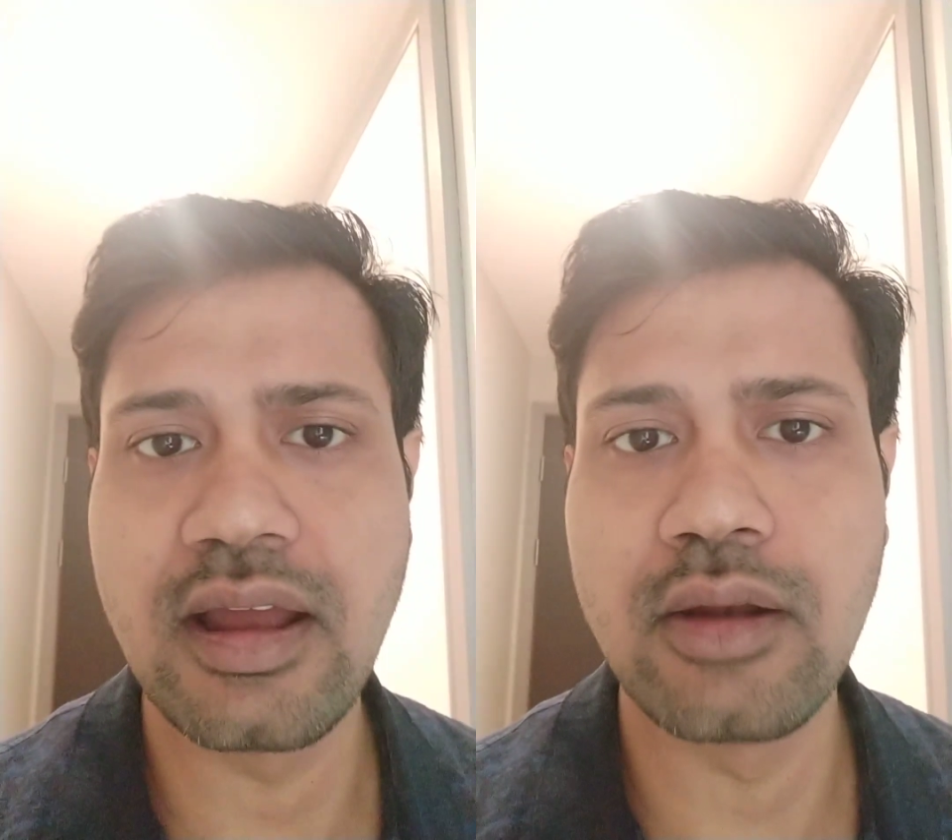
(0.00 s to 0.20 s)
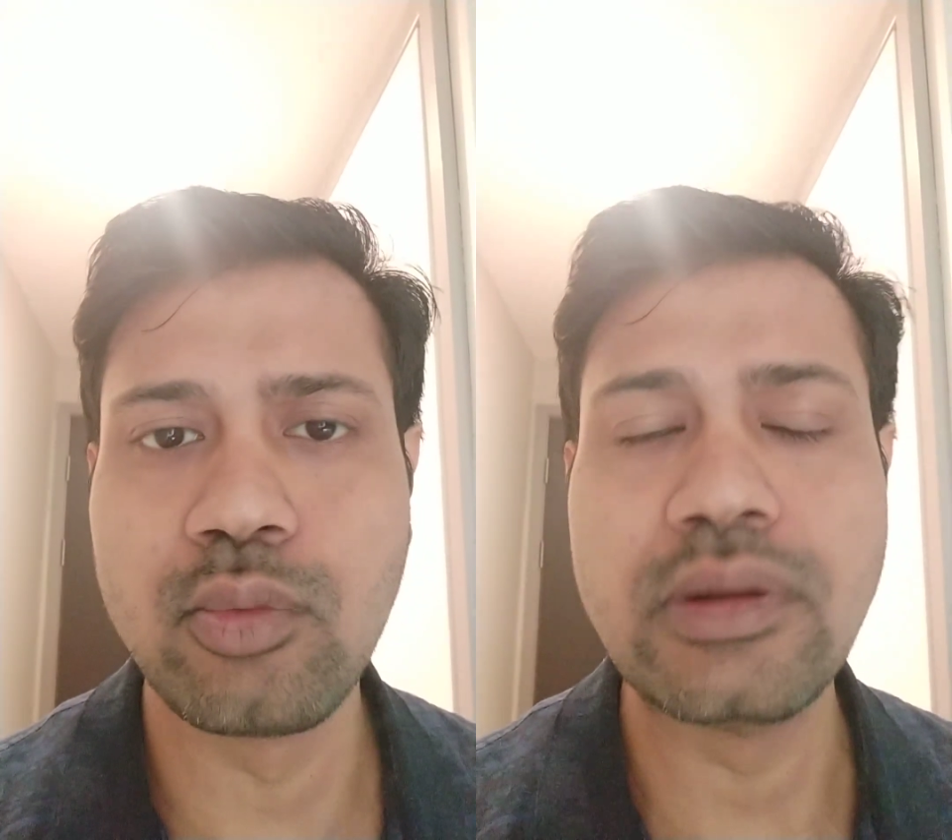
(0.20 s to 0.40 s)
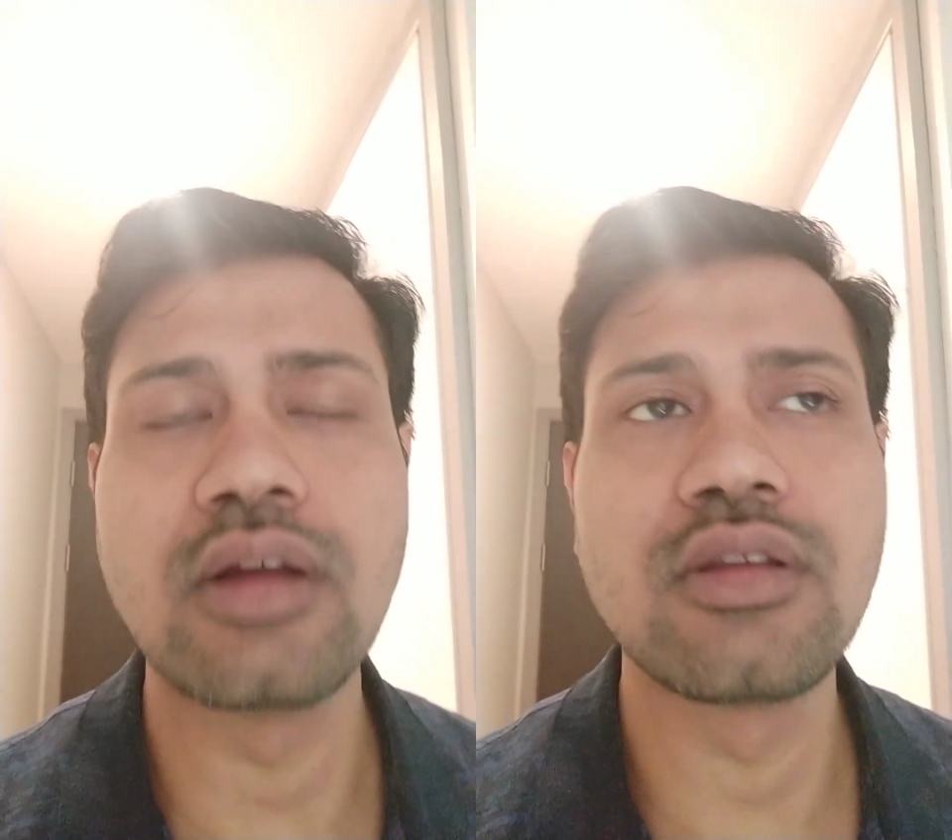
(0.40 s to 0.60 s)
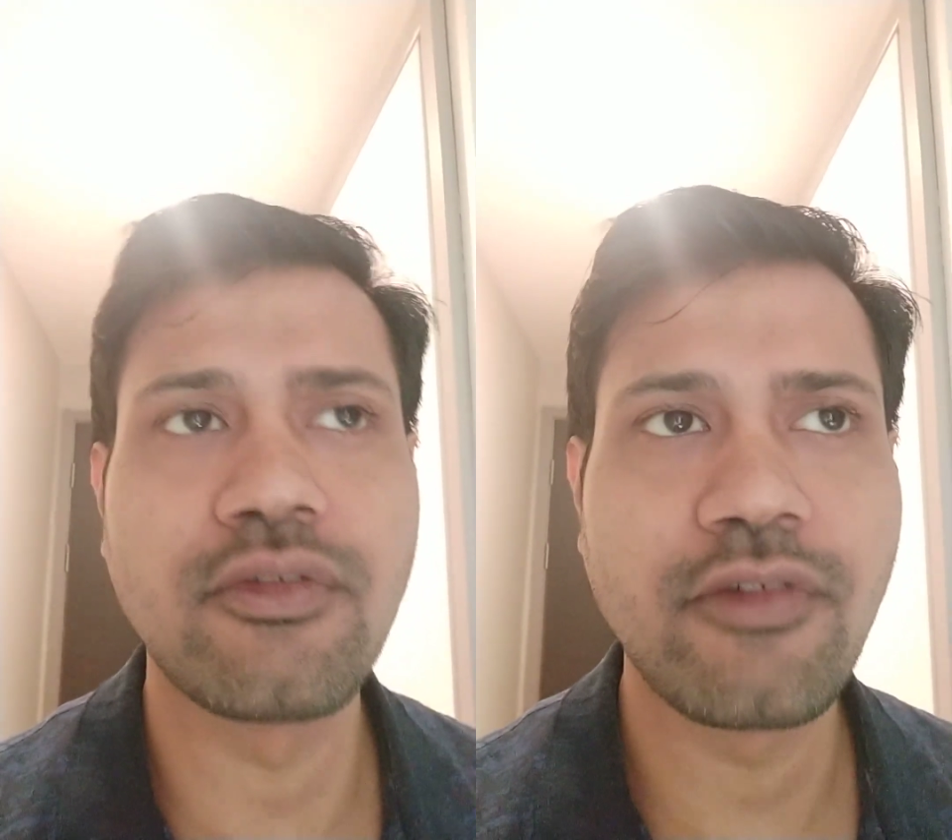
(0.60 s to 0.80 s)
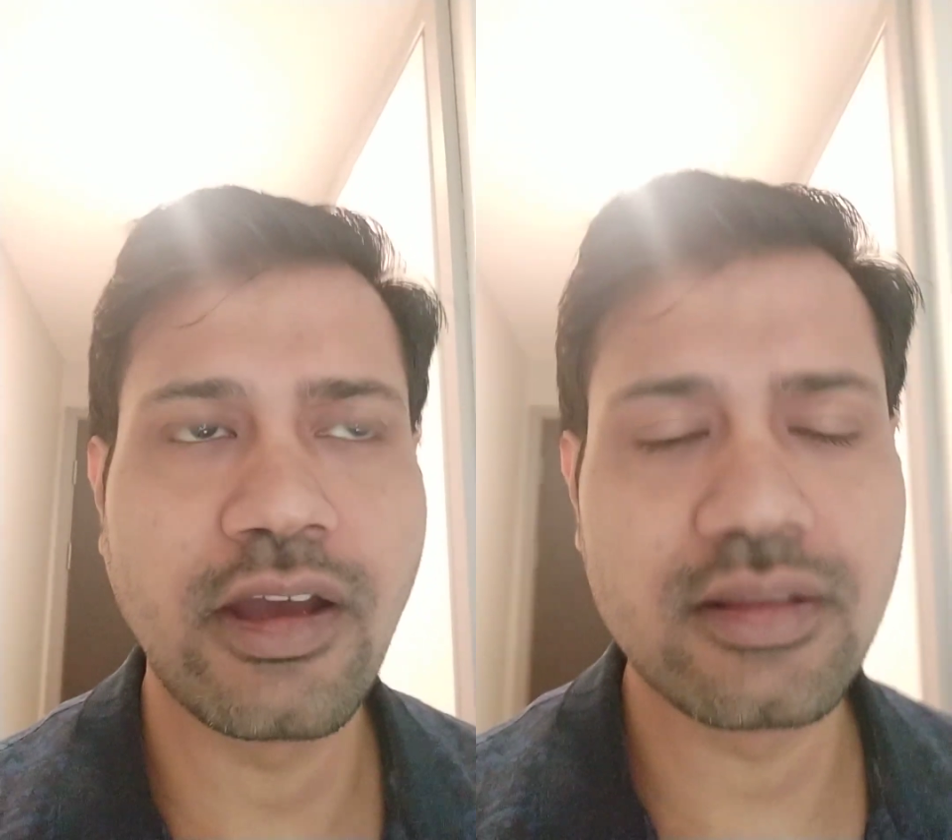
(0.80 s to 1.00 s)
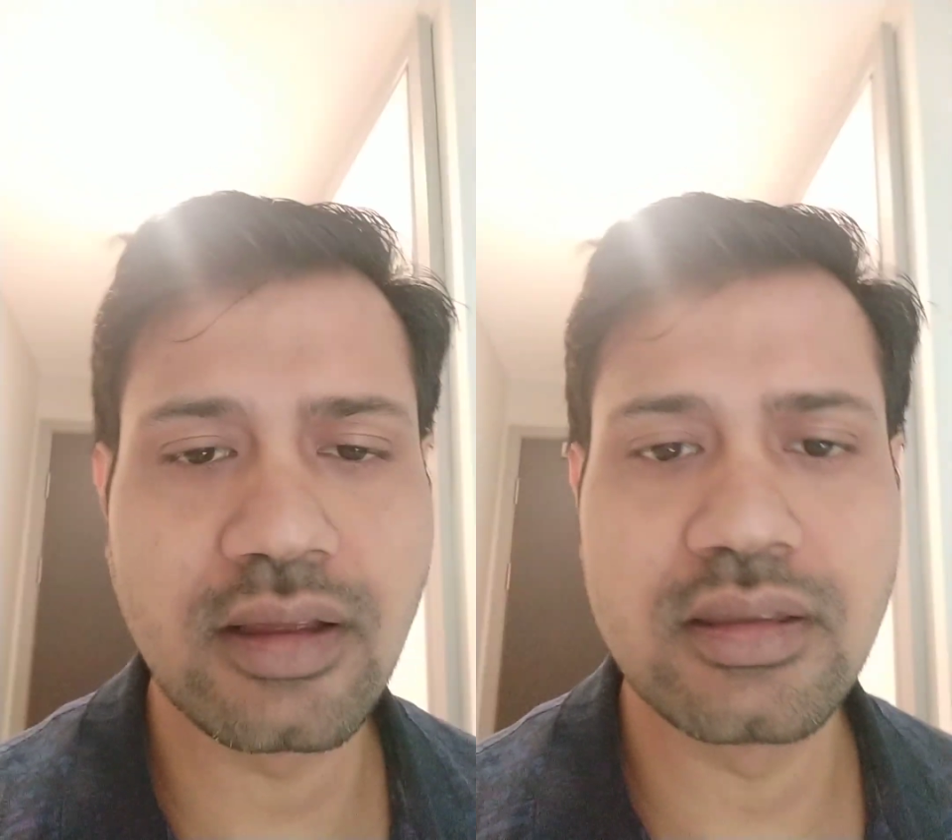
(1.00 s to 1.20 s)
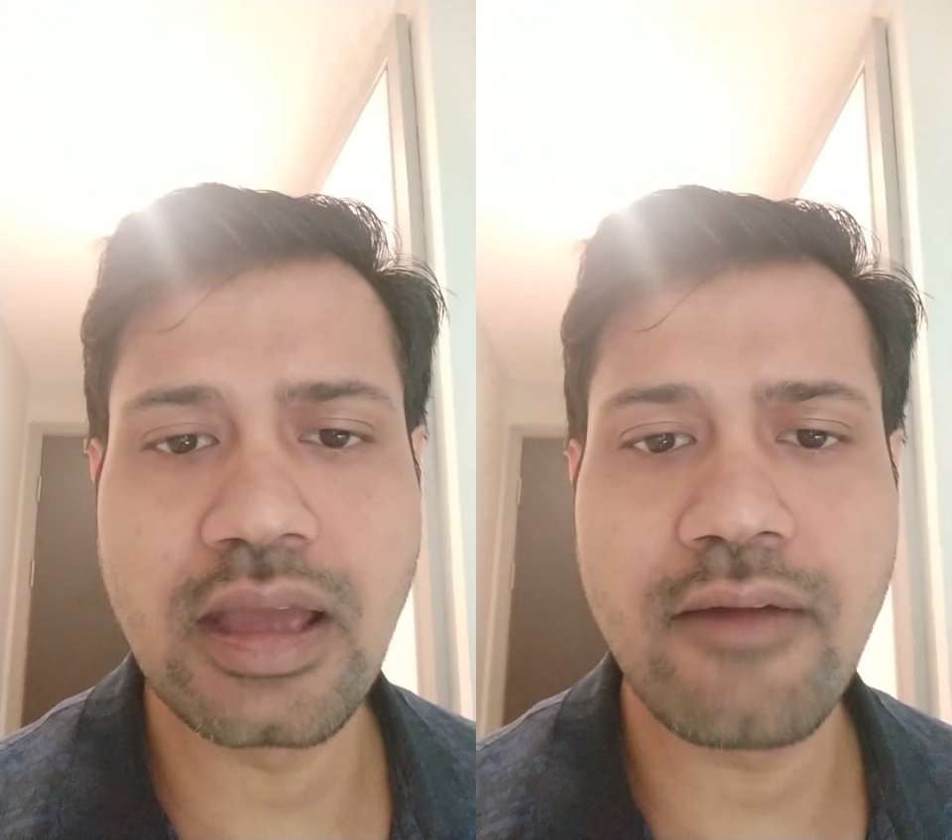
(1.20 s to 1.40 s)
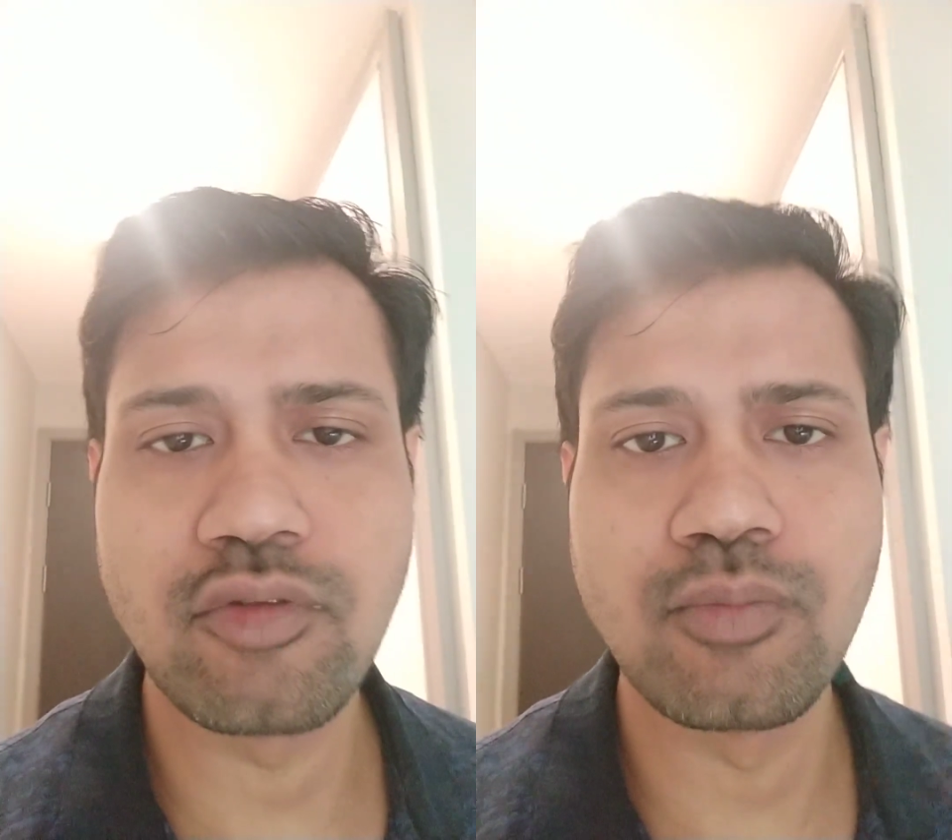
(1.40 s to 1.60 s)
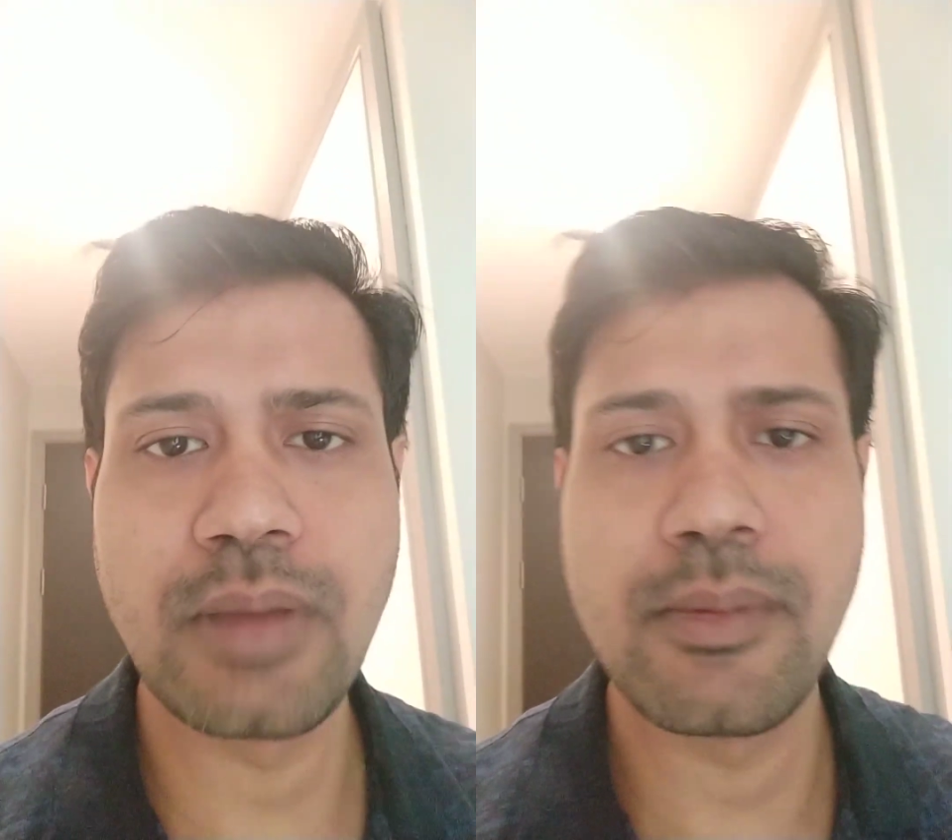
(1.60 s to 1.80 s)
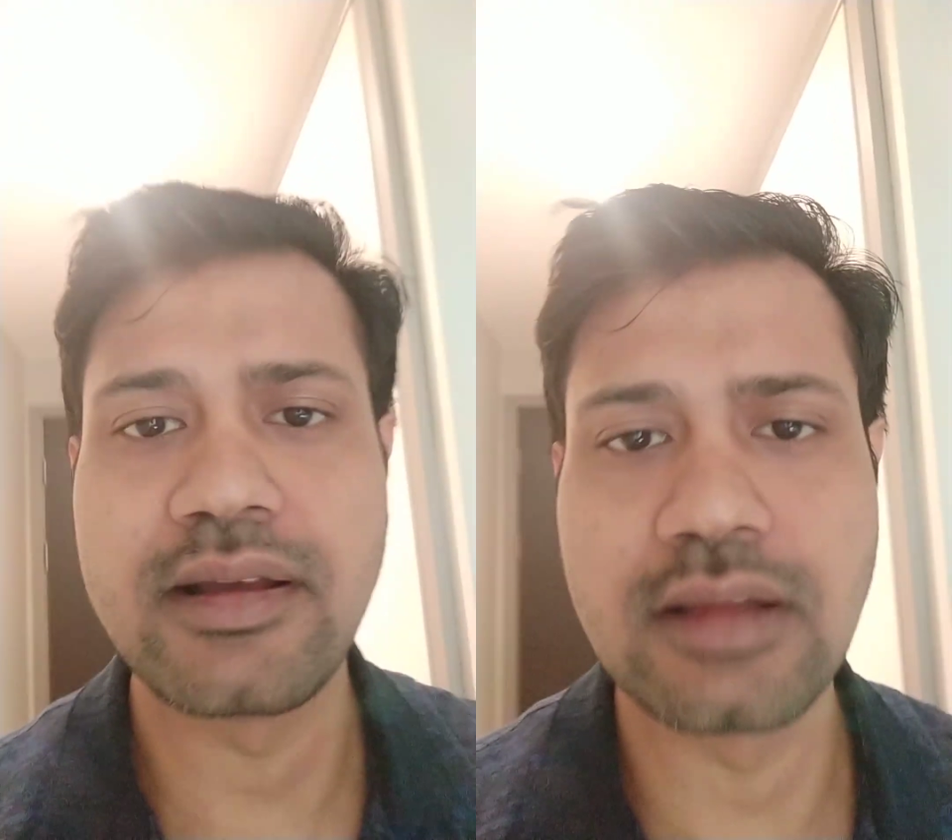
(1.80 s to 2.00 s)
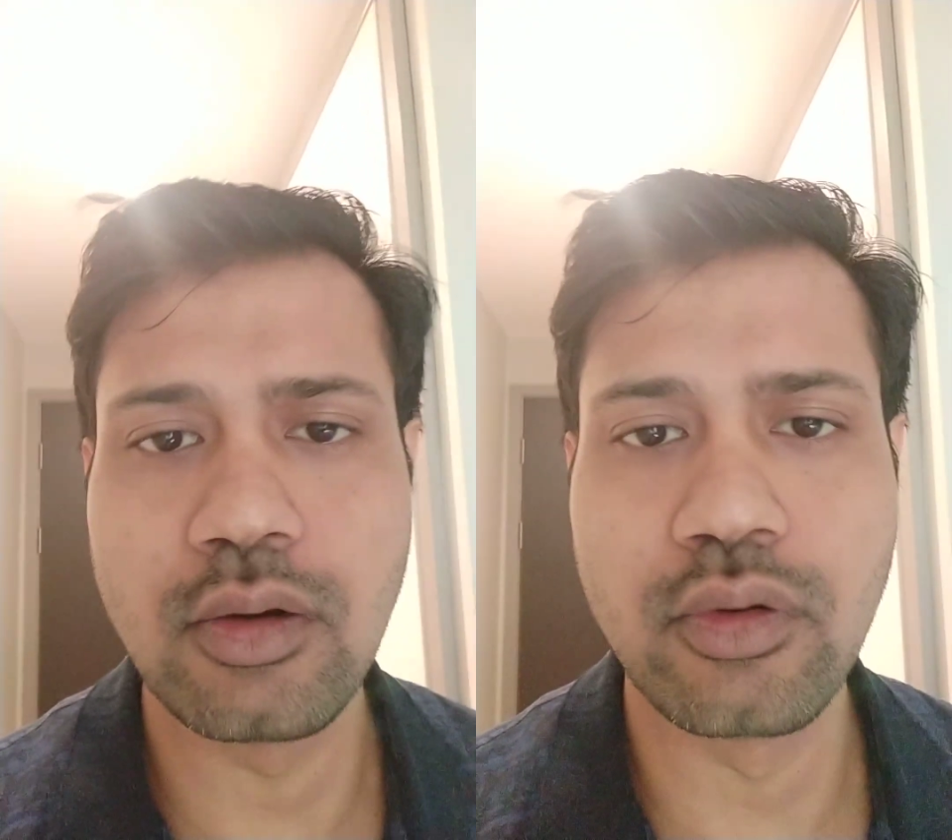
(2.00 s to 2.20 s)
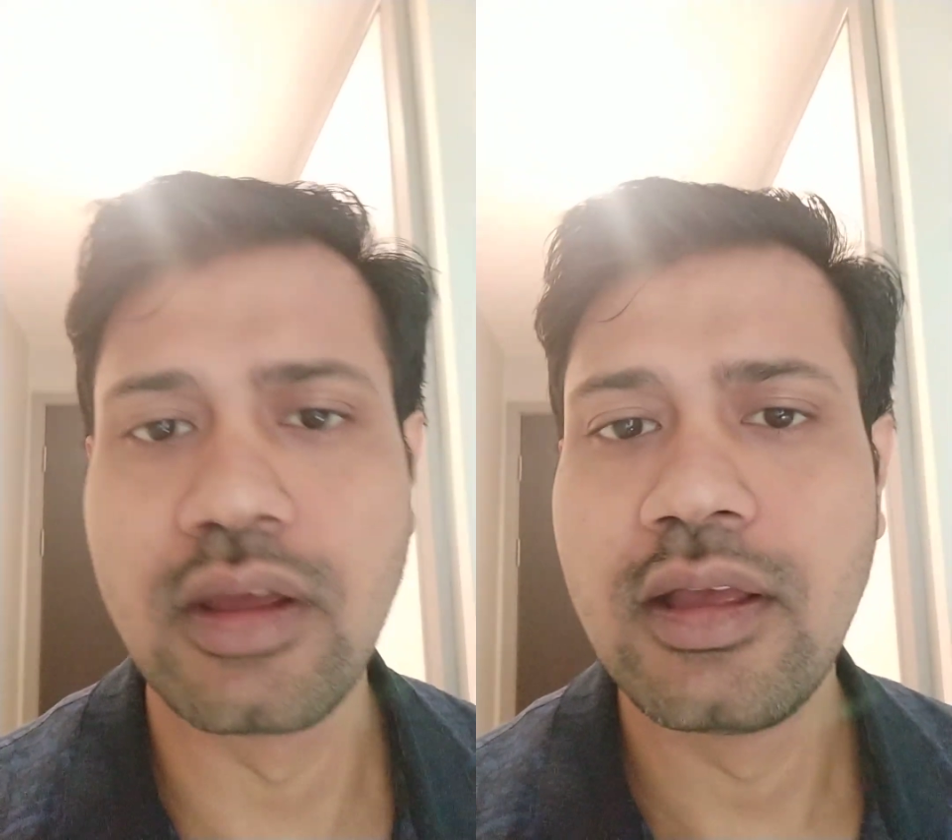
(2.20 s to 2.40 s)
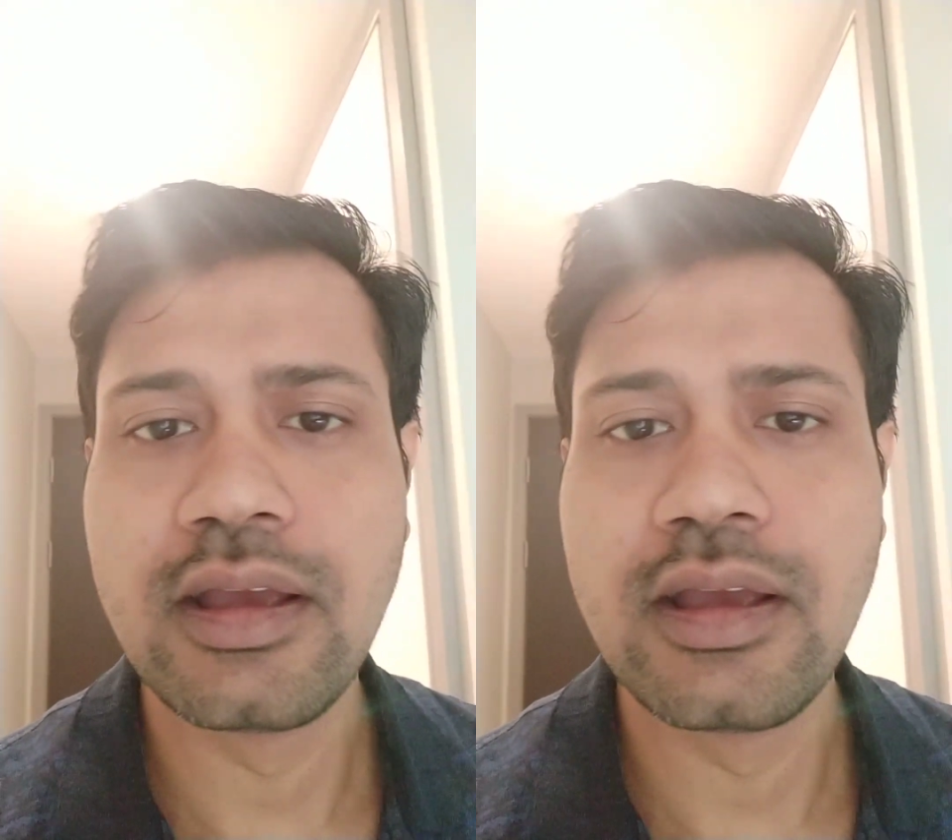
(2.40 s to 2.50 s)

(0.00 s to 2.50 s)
and without the fear that they have to pay back the loan.